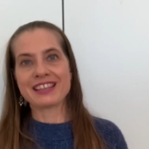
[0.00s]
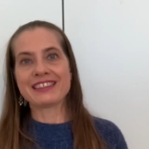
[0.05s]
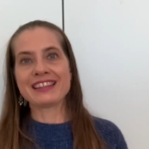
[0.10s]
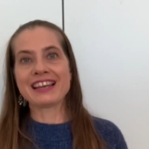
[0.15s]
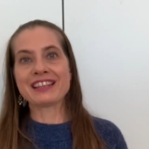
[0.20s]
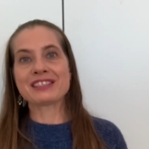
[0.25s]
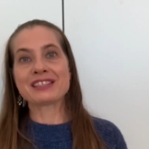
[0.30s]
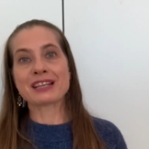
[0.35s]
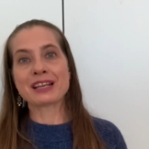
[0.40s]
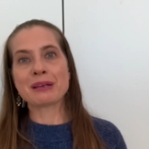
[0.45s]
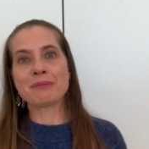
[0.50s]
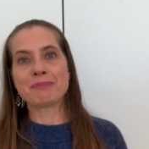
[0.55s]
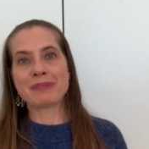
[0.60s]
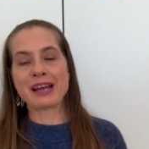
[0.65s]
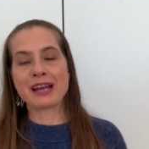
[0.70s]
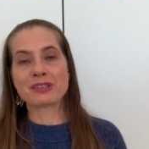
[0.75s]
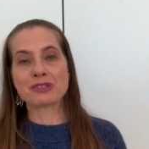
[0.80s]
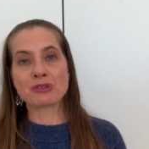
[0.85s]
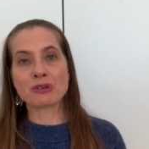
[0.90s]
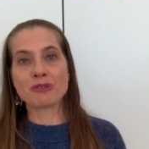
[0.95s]
that second
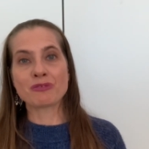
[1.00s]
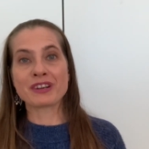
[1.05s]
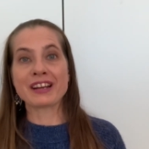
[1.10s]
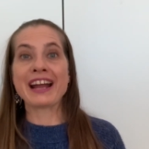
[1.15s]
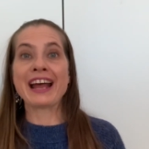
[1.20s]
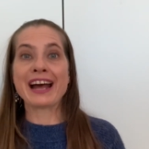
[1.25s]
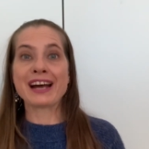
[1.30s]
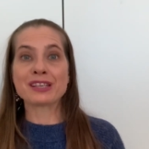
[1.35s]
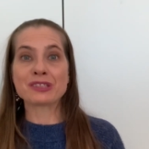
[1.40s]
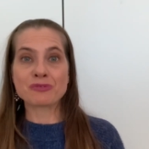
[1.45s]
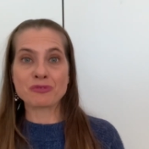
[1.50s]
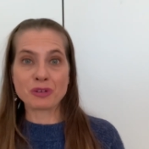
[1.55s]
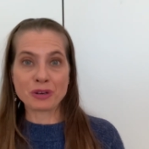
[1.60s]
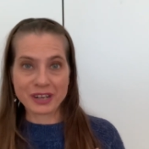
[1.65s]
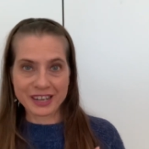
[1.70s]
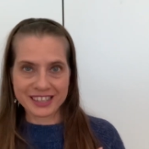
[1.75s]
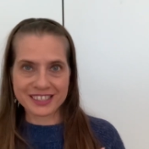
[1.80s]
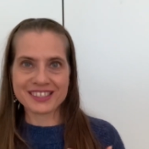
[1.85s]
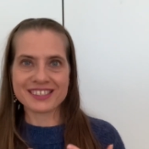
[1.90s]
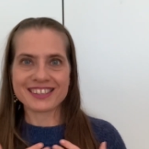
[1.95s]
Passover has for
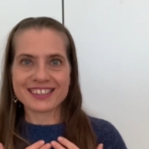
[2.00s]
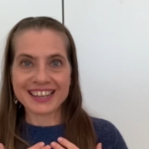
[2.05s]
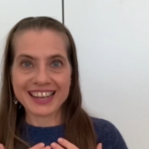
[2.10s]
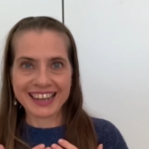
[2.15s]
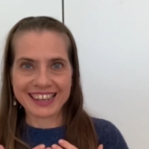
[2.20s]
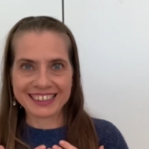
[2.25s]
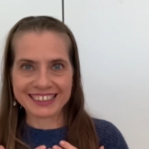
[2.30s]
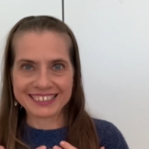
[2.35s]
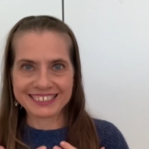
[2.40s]
us today.